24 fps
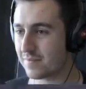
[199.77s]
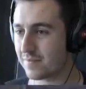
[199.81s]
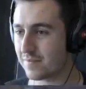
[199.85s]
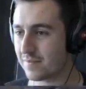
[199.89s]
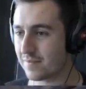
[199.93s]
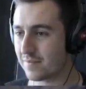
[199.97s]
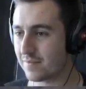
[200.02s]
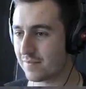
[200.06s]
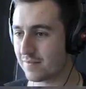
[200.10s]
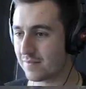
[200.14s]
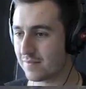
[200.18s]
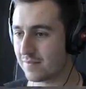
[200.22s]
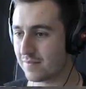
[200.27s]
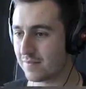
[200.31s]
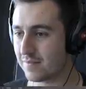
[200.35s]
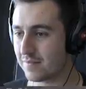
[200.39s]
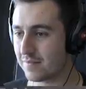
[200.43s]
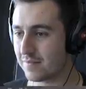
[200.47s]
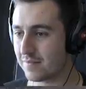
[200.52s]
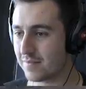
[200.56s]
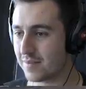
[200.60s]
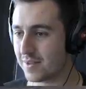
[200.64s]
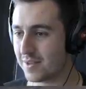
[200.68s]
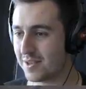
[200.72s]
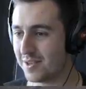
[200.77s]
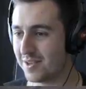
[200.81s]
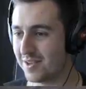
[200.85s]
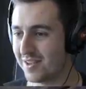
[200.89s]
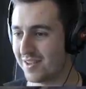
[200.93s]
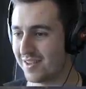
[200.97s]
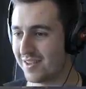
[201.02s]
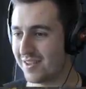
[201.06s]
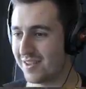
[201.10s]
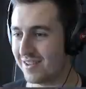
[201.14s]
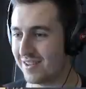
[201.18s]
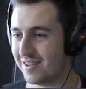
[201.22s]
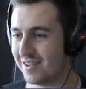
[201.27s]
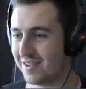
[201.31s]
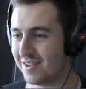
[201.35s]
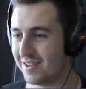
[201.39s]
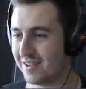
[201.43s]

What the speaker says: [no speech]